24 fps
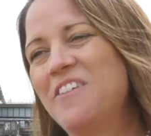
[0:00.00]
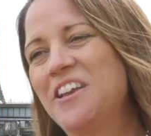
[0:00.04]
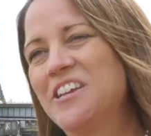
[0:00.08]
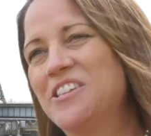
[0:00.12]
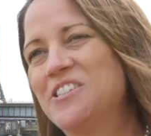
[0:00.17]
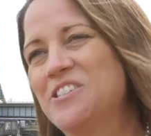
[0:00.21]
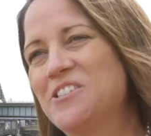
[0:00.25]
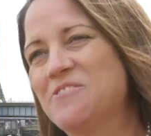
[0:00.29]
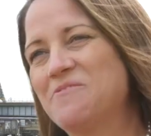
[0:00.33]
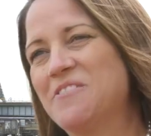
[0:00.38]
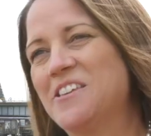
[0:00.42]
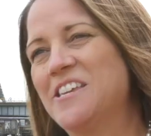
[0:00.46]

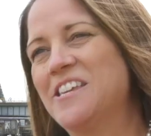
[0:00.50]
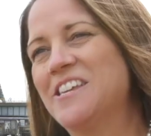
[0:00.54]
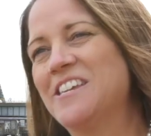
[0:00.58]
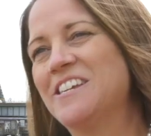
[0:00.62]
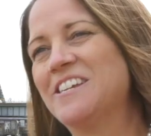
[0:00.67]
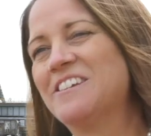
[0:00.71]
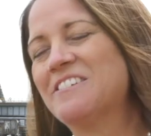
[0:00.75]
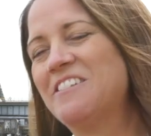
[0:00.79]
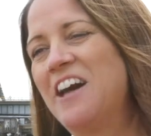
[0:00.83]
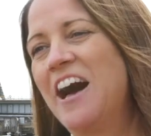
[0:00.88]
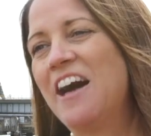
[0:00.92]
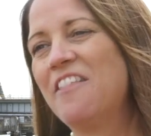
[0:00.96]
makes you
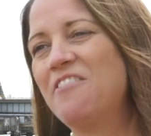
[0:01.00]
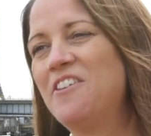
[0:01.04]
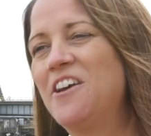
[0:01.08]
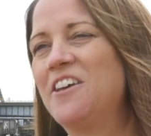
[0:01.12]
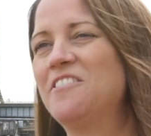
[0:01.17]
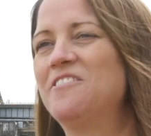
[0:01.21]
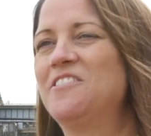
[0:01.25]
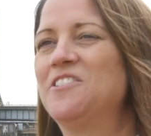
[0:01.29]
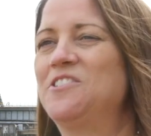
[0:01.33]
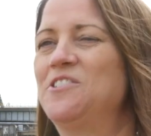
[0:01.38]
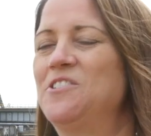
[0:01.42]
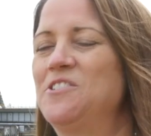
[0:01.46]
be glad
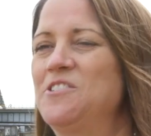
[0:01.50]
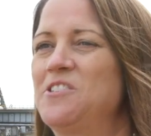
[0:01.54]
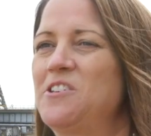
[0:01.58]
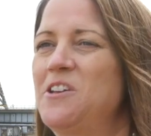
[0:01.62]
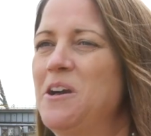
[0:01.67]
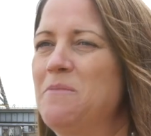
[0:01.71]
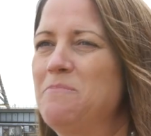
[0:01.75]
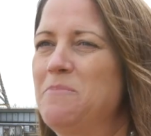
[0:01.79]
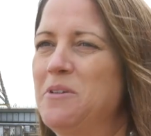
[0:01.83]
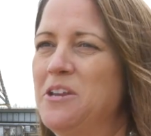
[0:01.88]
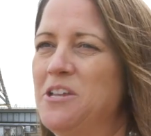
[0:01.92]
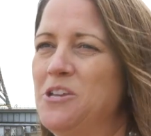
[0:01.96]
that this is the
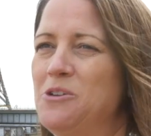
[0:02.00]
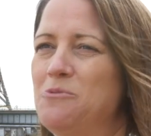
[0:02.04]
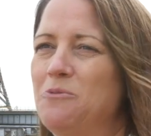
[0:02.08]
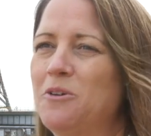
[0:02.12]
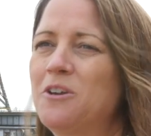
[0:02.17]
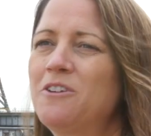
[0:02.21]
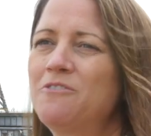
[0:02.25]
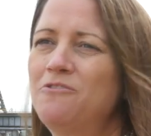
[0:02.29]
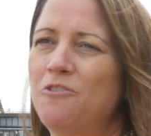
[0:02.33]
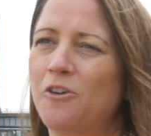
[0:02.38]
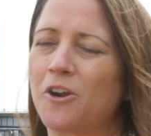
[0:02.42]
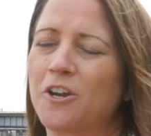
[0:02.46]
company you
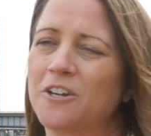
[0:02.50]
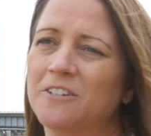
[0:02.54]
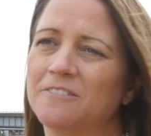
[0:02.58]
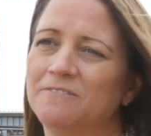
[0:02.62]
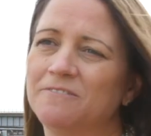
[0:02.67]
work for.